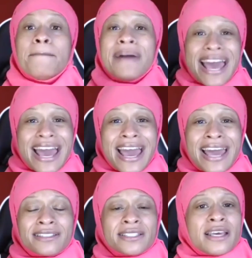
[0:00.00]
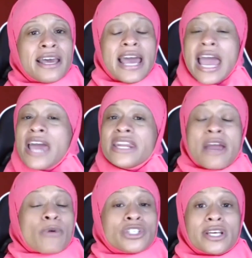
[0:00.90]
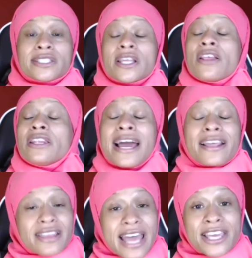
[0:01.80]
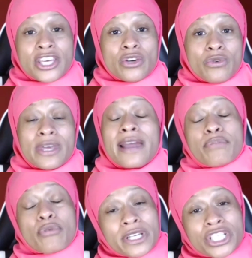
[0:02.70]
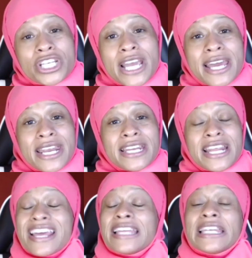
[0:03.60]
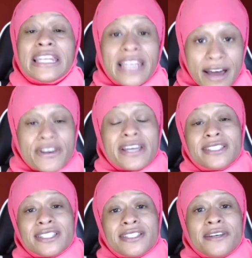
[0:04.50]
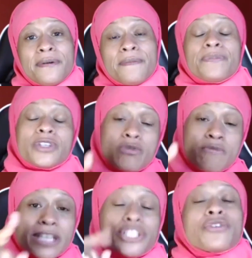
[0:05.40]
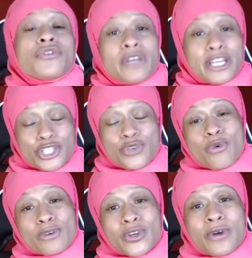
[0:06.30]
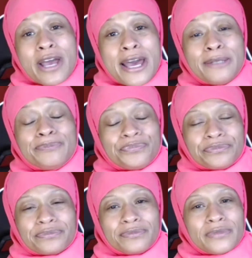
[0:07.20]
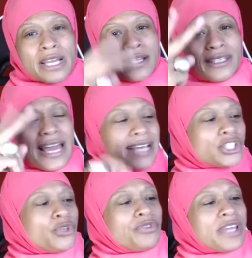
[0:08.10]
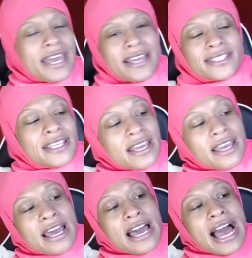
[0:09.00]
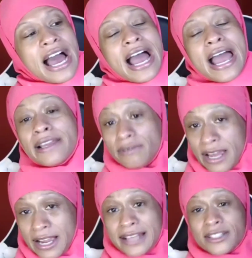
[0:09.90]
bags, and they were just like, thank you. They appreciate it, they love it. You make sure you get yours, okay? Last two things. I, like